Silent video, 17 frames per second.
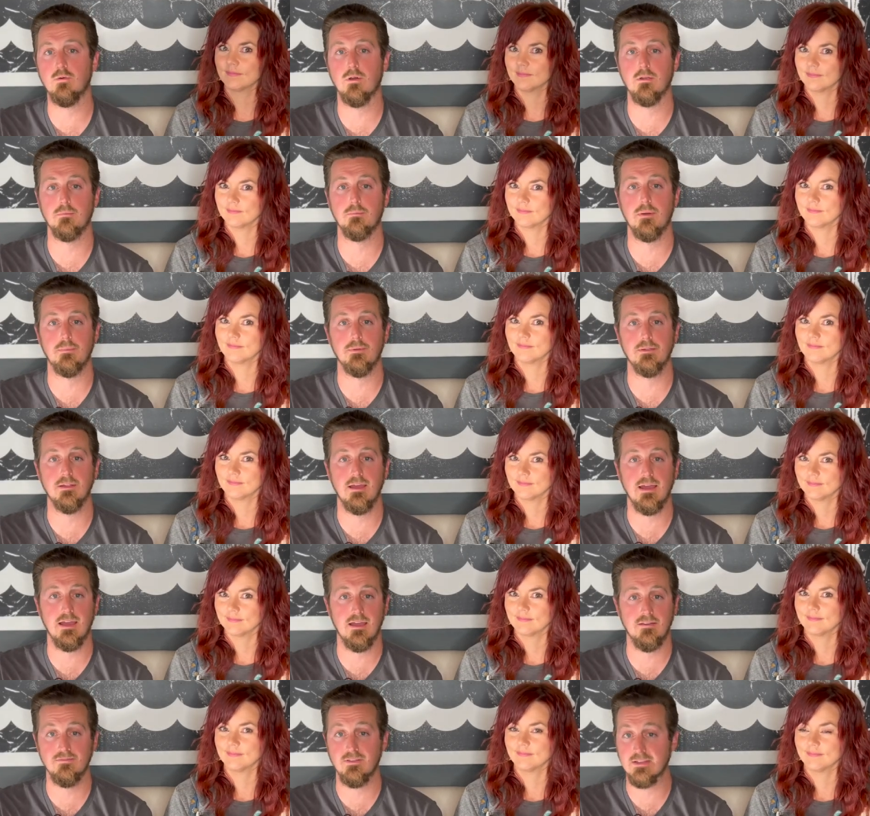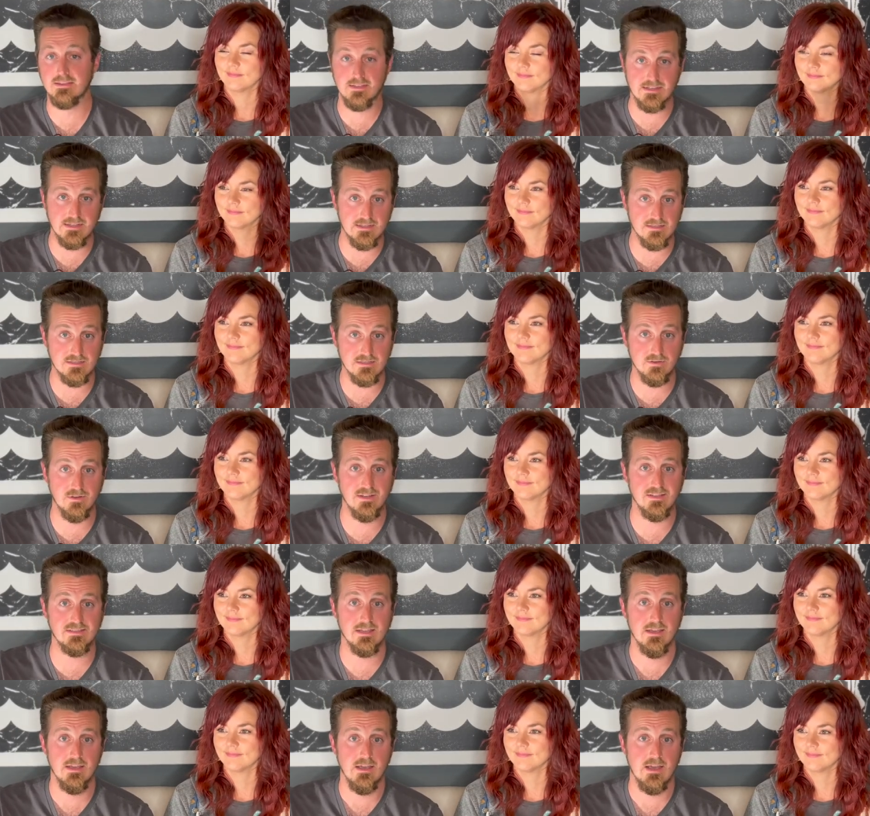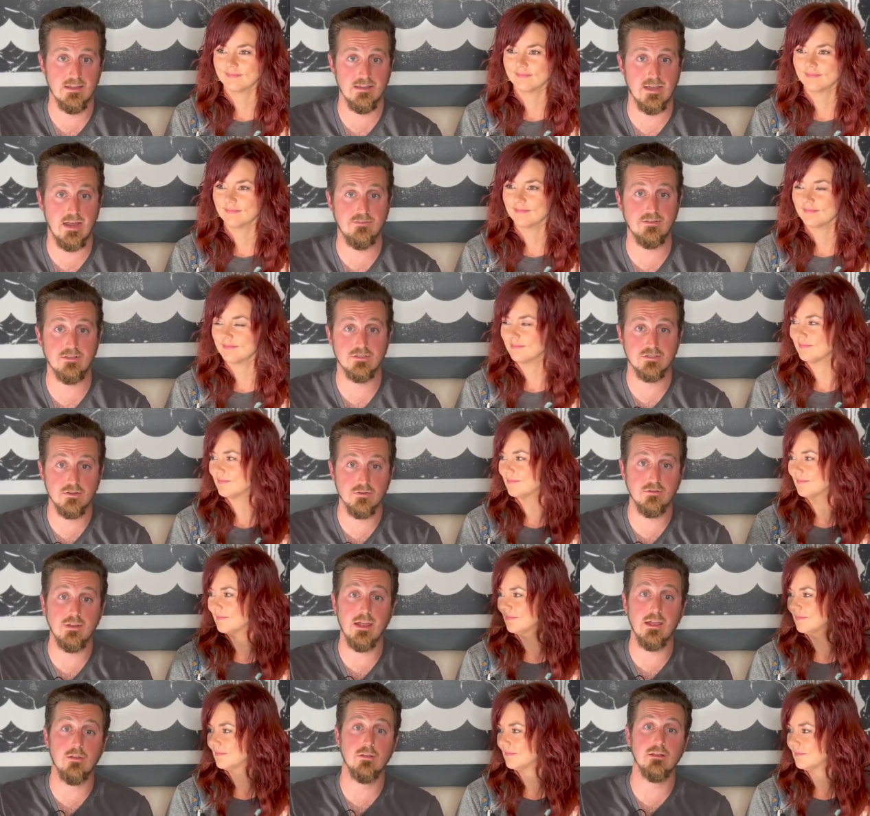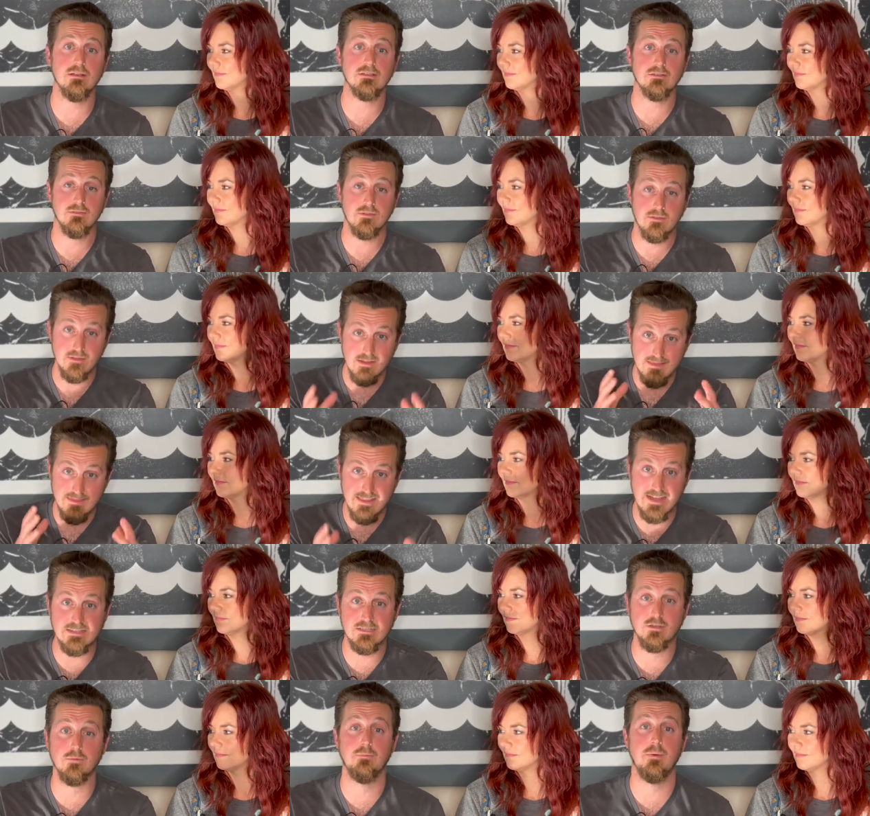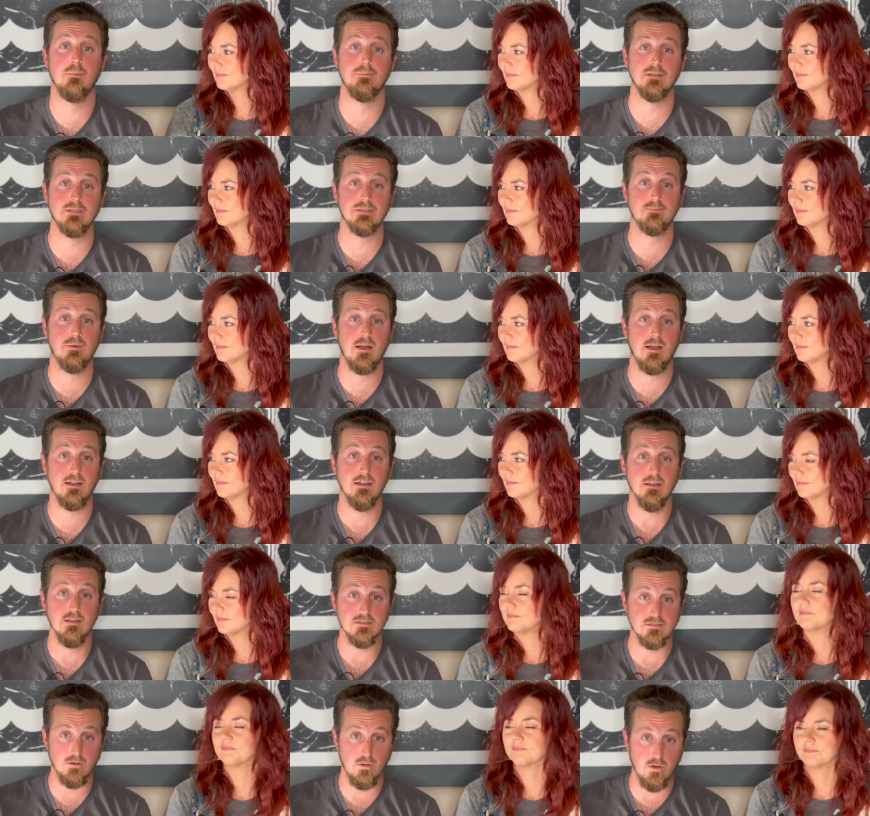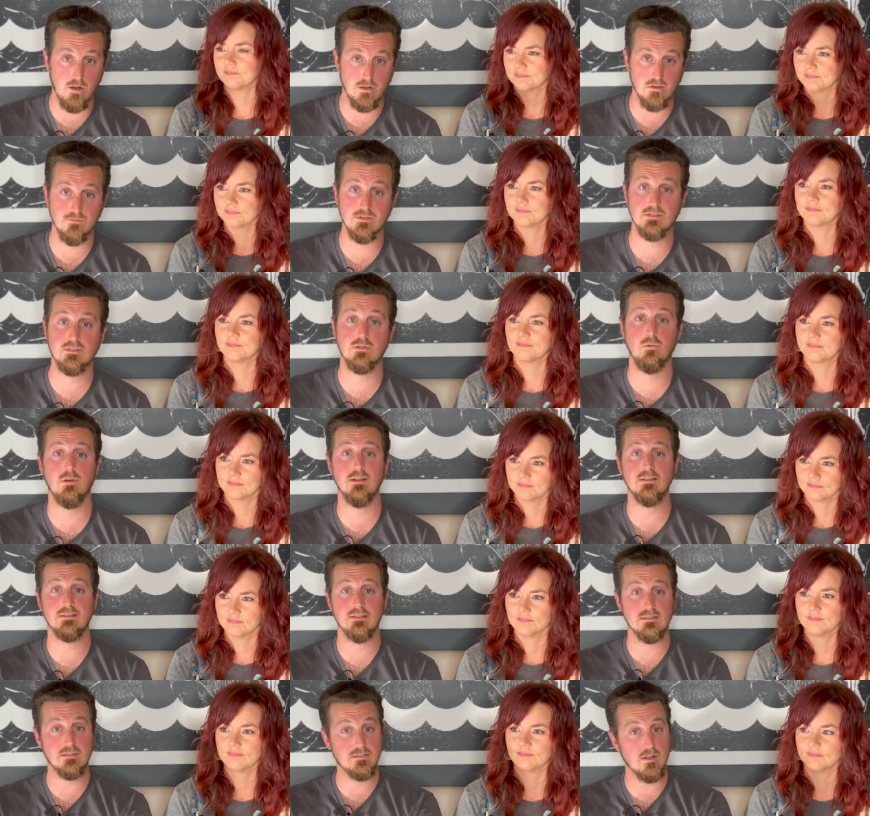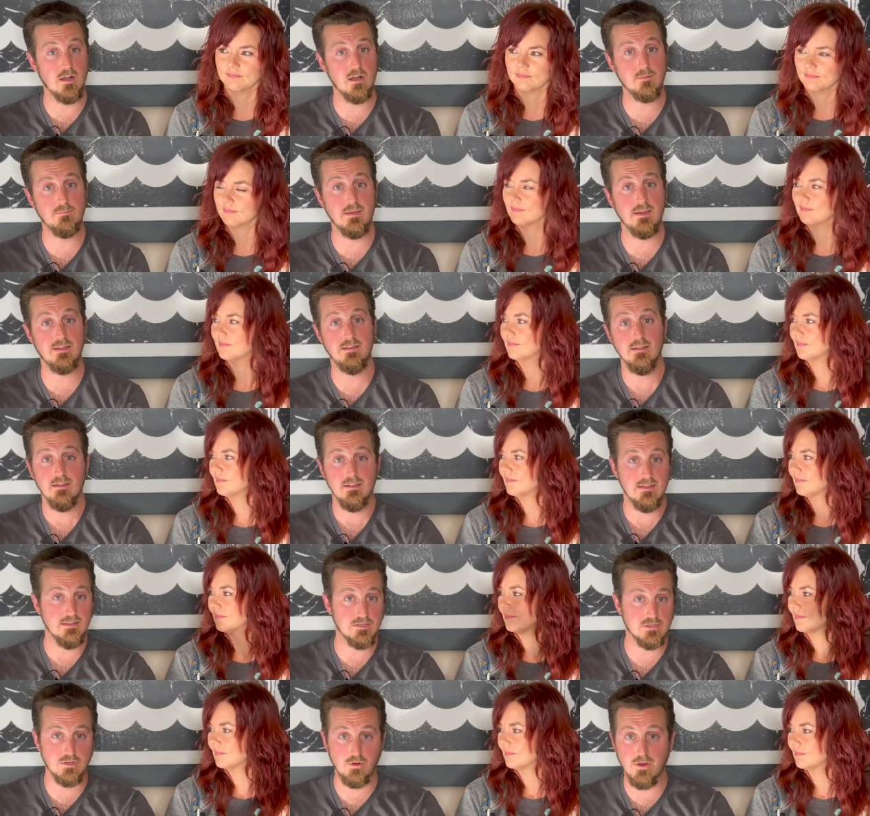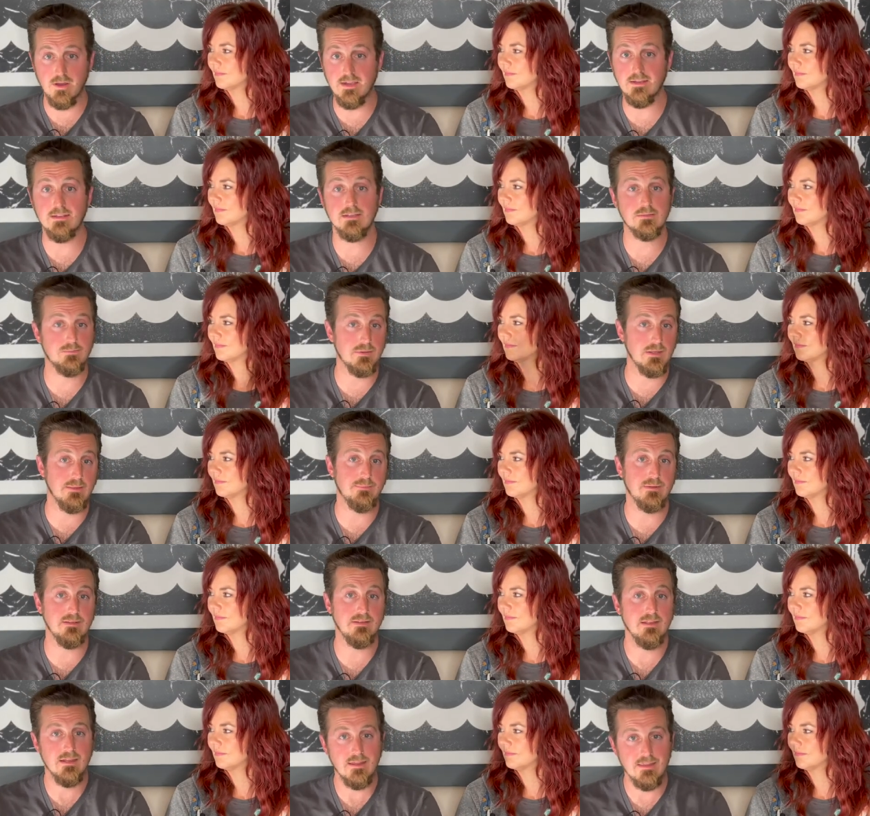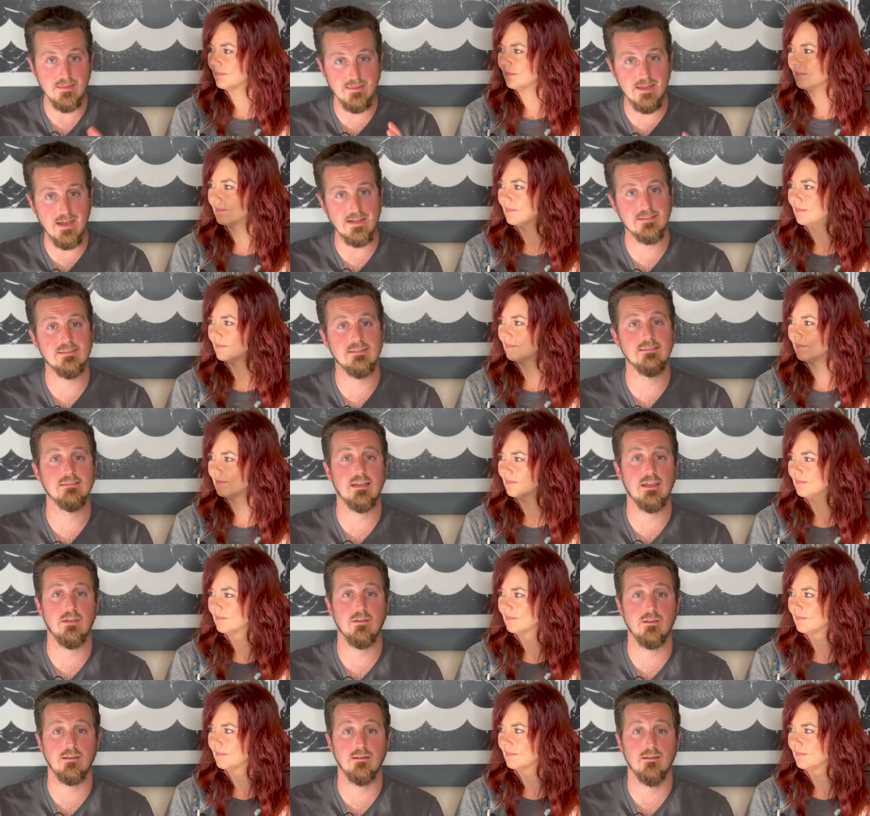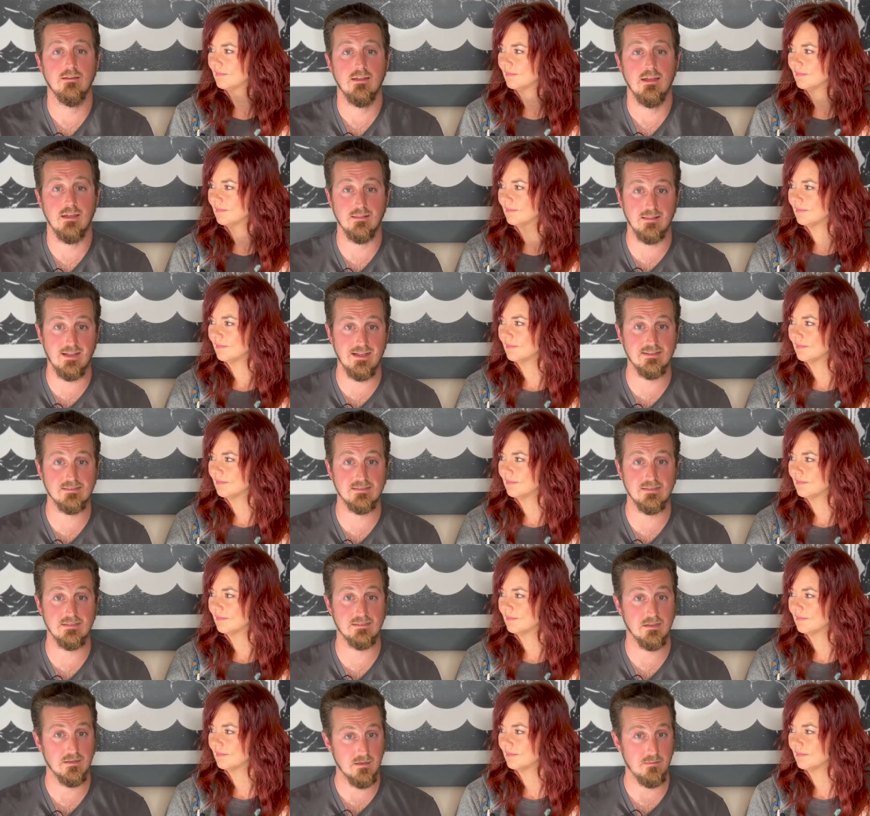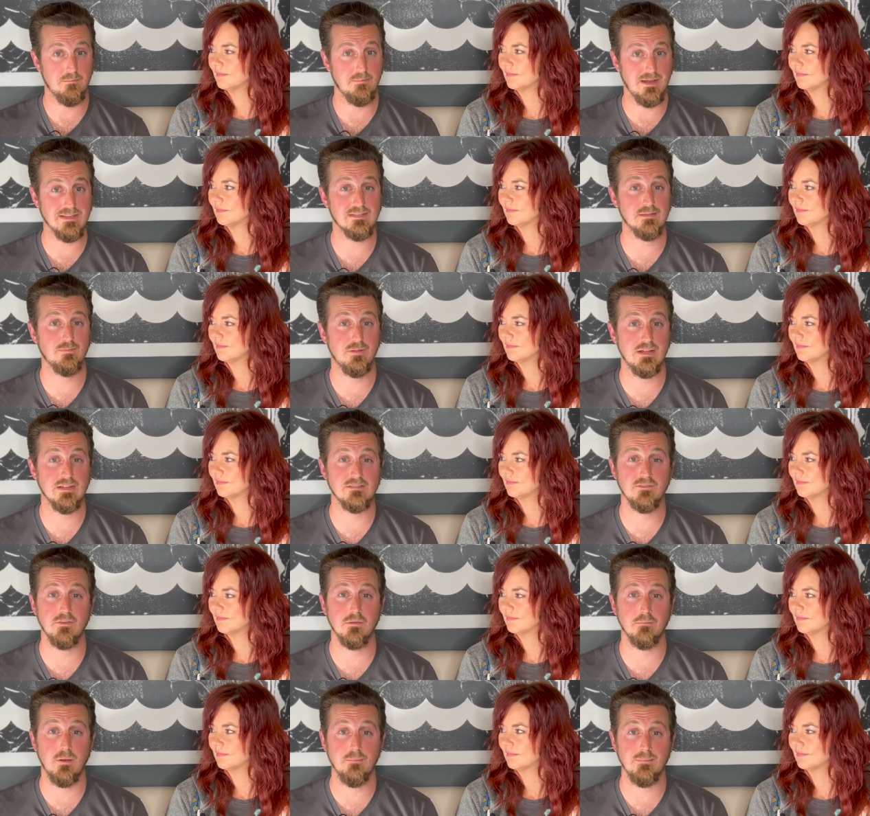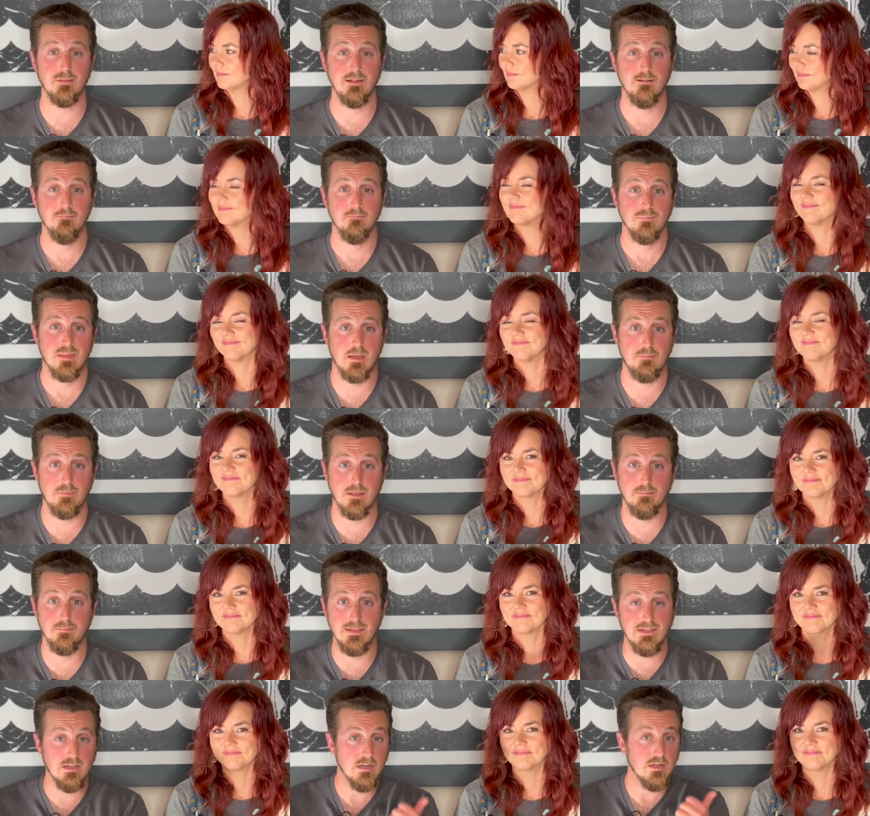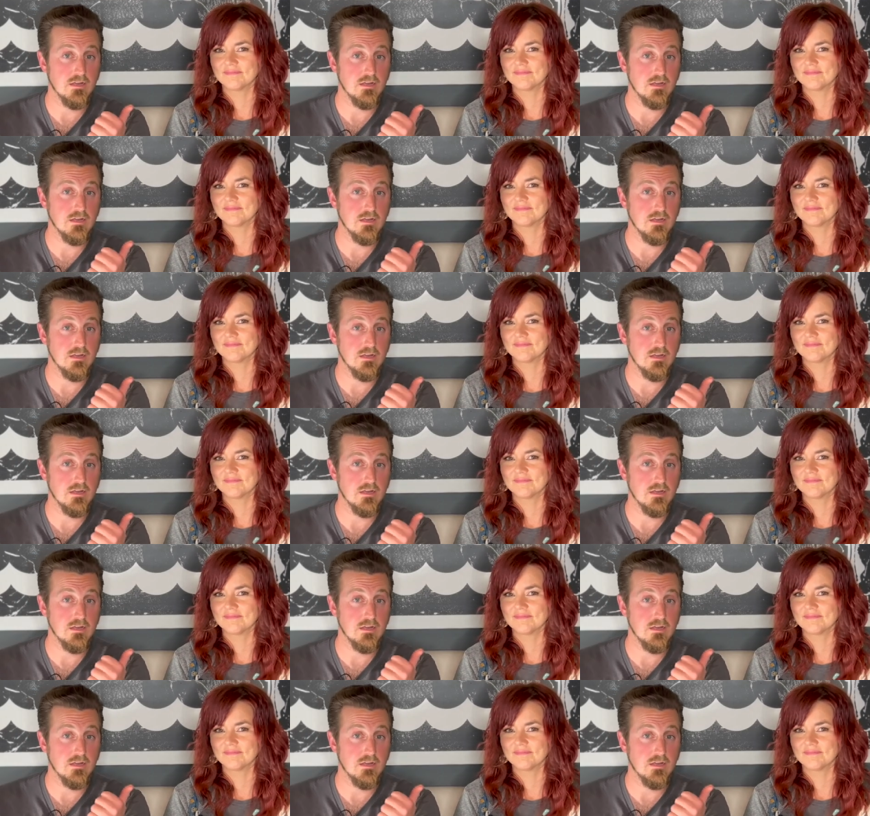Speaker 1: want your puppy to have, like the kids' toys, and then having certain areas of the that's your puppy's spot. So all of his toys, his dog bed, his crate, his playpen, that's his area. And last is buy supplies for your puppy. That might mean